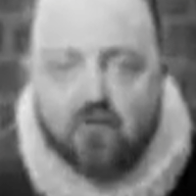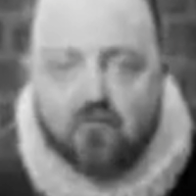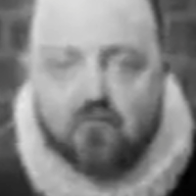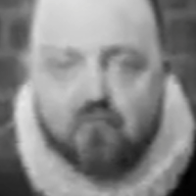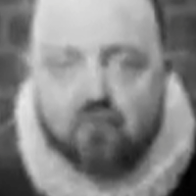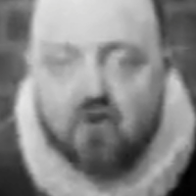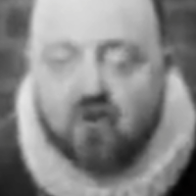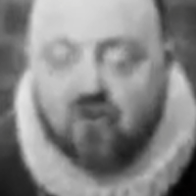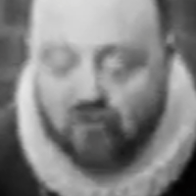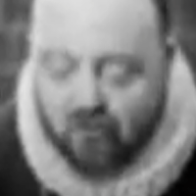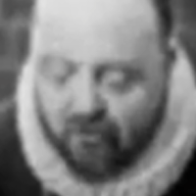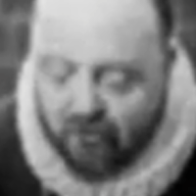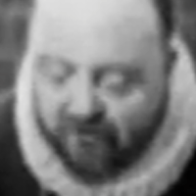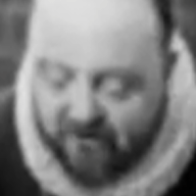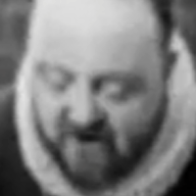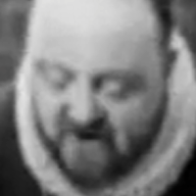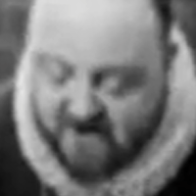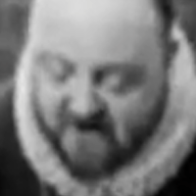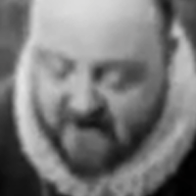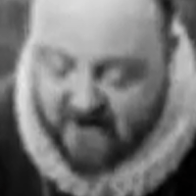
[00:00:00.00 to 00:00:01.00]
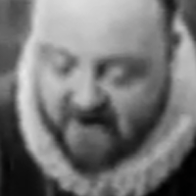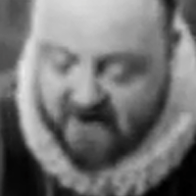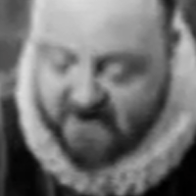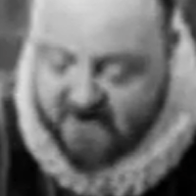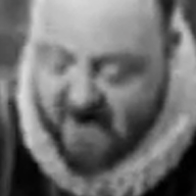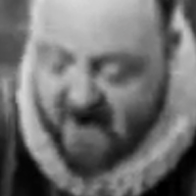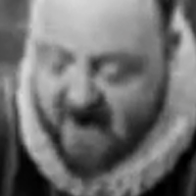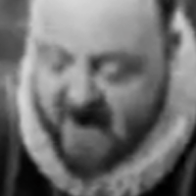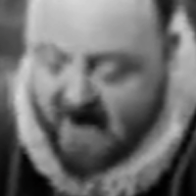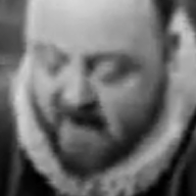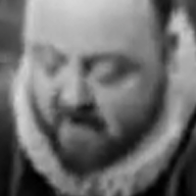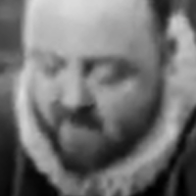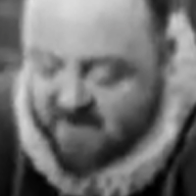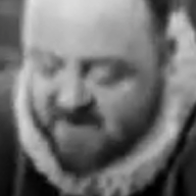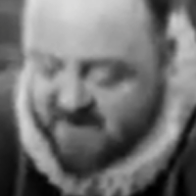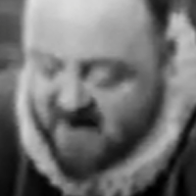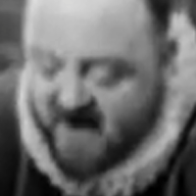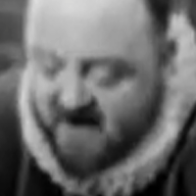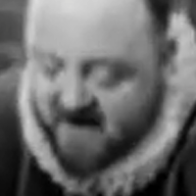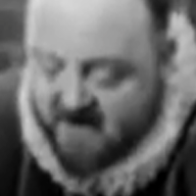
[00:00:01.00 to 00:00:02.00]
with its rich seasonings,
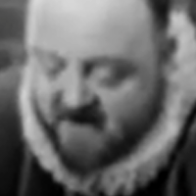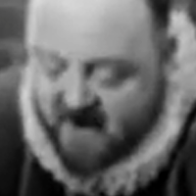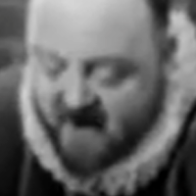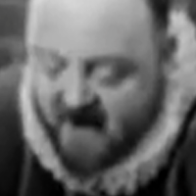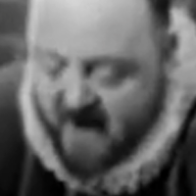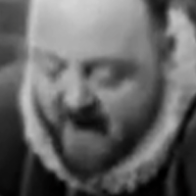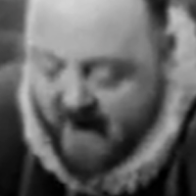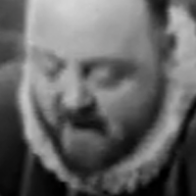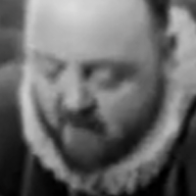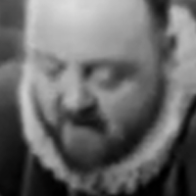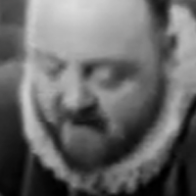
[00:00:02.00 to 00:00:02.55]
and beside it